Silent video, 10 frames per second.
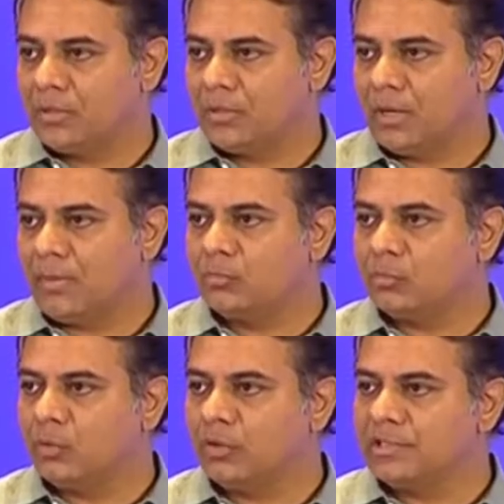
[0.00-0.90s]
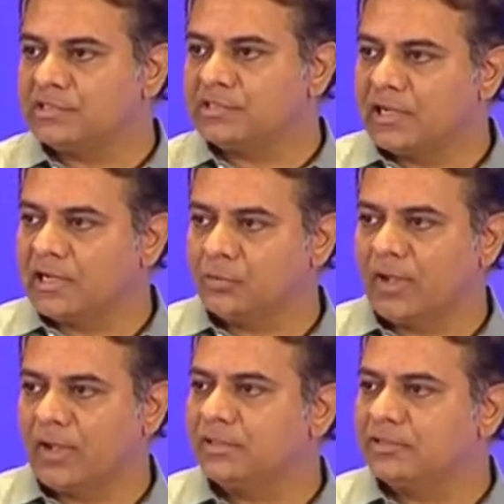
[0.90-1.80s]
about what is likely to
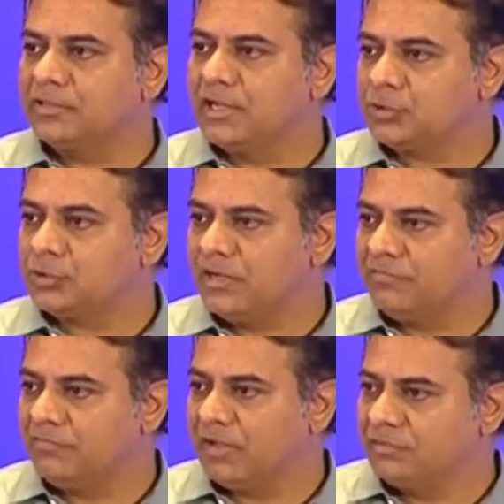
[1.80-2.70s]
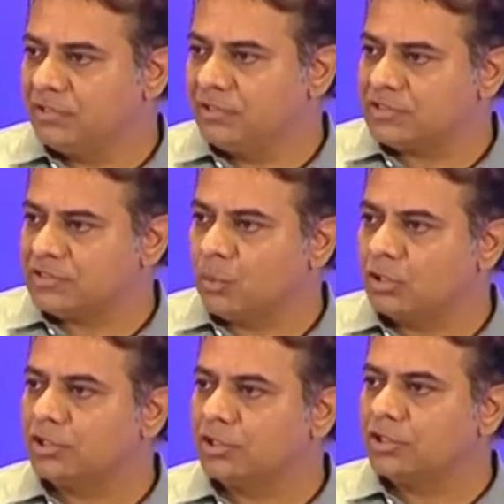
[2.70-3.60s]
happen in the next 25 years, and what
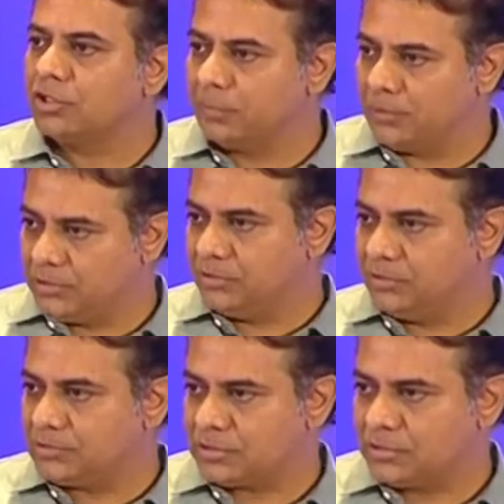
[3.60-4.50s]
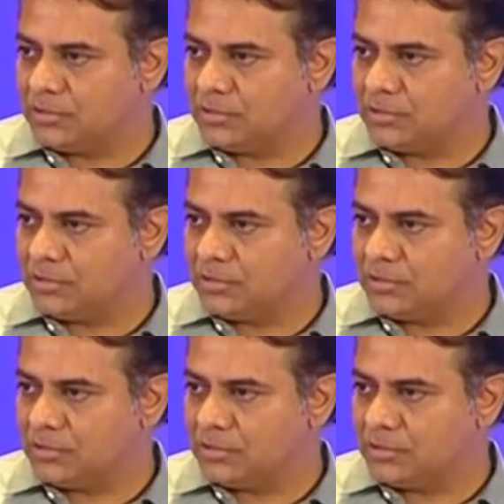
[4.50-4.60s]
are your opinions?